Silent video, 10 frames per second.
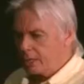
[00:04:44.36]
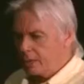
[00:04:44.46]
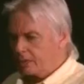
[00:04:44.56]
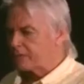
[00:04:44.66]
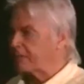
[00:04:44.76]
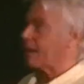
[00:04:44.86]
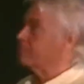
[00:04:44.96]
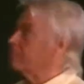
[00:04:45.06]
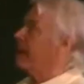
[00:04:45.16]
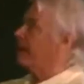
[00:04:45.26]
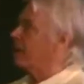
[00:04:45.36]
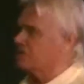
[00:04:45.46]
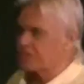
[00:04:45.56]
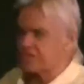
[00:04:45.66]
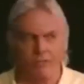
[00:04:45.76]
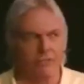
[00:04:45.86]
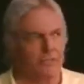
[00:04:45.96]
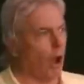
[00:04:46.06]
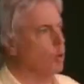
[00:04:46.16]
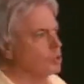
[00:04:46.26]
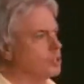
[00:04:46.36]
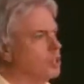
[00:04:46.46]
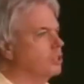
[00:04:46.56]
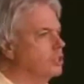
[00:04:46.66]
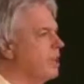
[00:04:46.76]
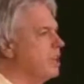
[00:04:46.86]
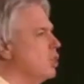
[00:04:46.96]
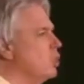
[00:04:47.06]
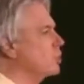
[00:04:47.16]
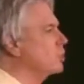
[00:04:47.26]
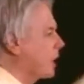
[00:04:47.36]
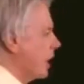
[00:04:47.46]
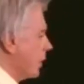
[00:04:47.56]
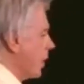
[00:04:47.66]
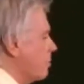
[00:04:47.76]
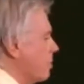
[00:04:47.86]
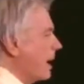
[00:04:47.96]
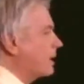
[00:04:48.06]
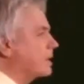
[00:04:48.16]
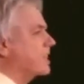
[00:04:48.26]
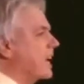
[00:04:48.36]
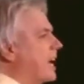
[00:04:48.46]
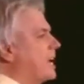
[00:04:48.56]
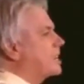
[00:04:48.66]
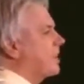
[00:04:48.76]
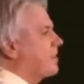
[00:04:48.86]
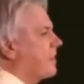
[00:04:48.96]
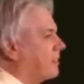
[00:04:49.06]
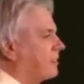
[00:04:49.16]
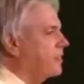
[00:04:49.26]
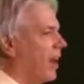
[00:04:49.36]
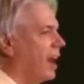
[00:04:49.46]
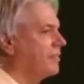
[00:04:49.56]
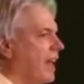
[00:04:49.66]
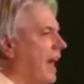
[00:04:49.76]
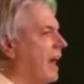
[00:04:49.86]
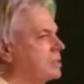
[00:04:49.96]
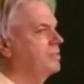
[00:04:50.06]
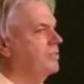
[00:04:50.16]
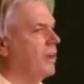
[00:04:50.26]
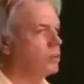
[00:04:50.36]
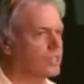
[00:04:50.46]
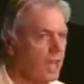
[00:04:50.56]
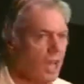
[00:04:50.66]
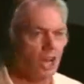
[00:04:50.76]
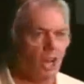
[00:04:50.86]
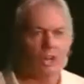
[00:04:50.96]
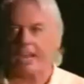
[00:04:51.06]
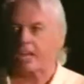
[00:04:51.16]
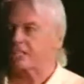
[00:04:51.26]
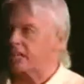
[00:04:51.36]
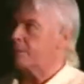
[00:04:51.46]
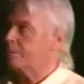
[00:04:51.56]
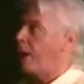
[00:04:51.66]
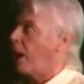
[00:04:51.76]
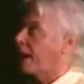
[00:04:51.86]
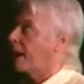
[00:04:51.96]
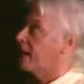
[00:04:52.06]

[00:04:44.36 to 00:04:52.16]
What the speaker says: which is like millions of volts to be used that will make the taser with 55,000 volts look like a tea party.